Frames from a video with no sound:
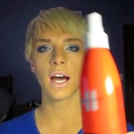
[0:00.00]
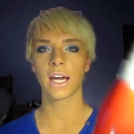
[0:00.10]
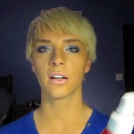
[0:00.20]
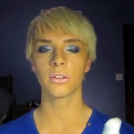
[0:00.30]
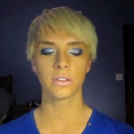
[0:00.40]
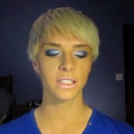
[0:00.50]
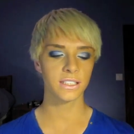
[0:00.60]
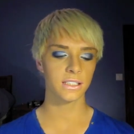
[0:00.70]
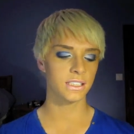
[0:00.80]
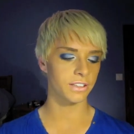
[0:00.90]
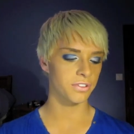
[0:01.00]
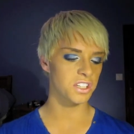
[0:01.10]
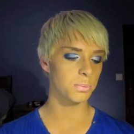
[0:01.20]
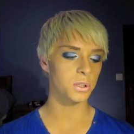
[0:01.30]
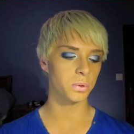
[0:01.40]
I don't really see a
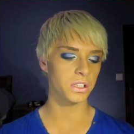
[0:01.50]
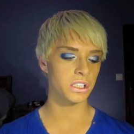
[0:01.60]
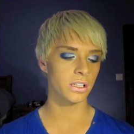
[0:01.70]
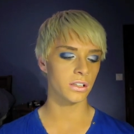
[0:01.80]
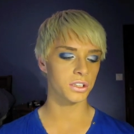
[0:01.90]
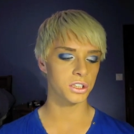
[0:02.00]
difference between the